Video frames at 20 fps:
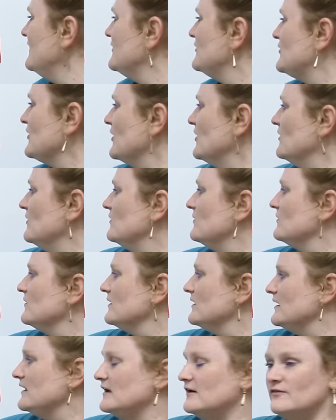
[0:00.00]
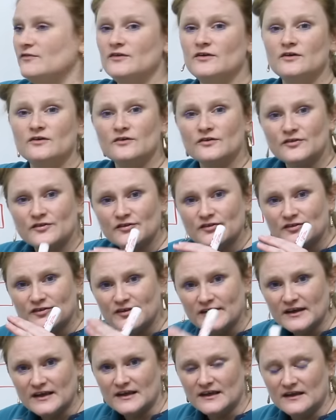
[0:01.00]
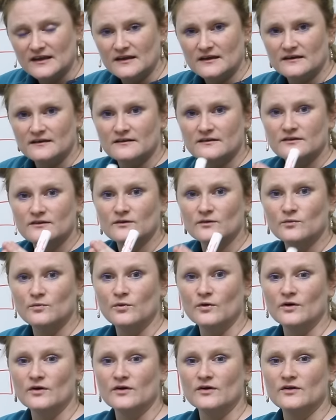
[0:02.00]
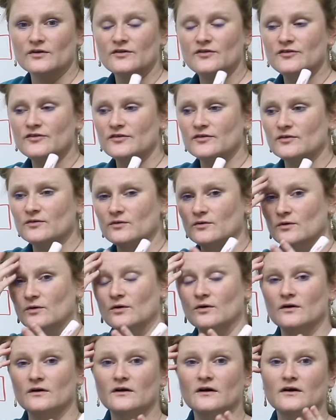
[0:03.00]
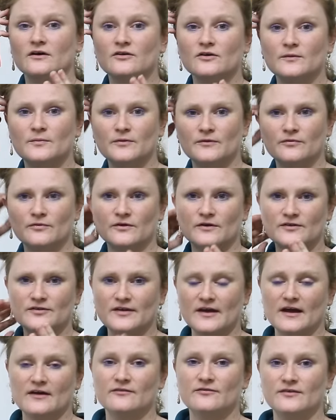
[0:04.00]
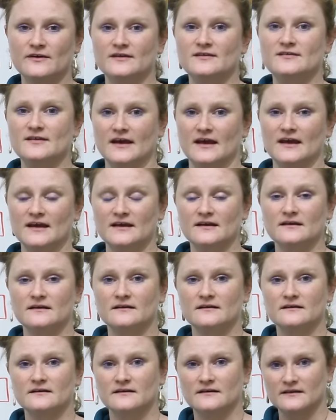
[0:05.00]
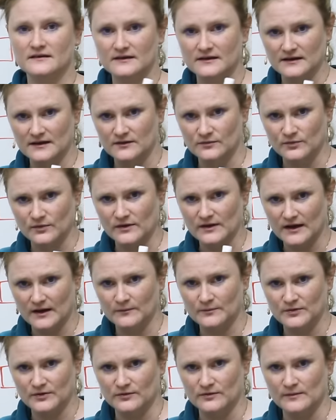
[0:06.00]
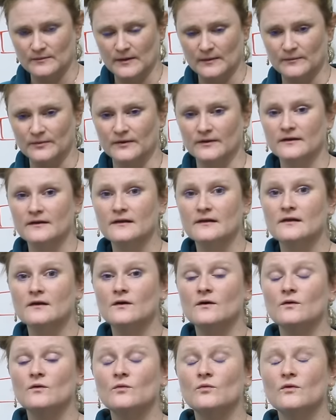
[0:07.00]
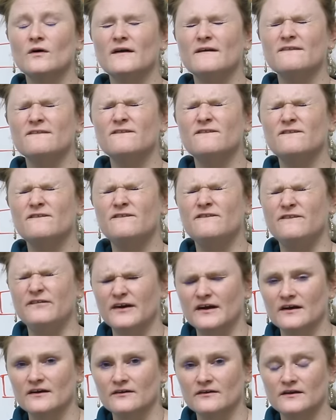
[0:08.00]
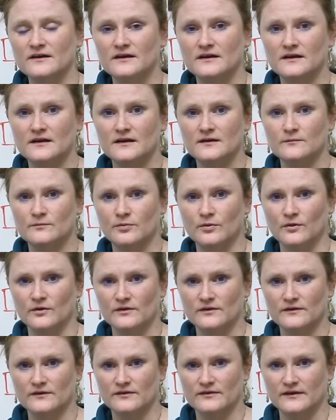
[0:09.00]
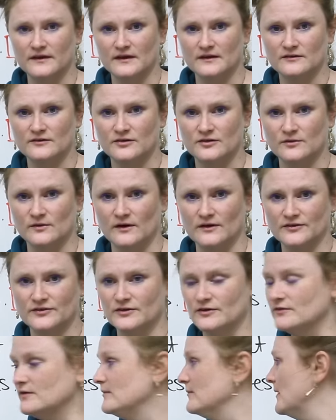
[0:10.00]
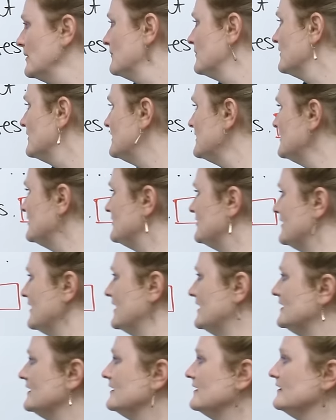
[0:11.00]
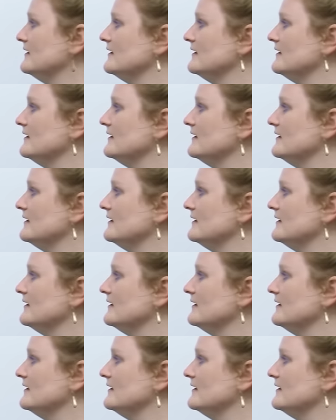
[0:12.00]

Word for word: So if you see the words or a group of words every day, it will help you remember. One very important thing to also remember is that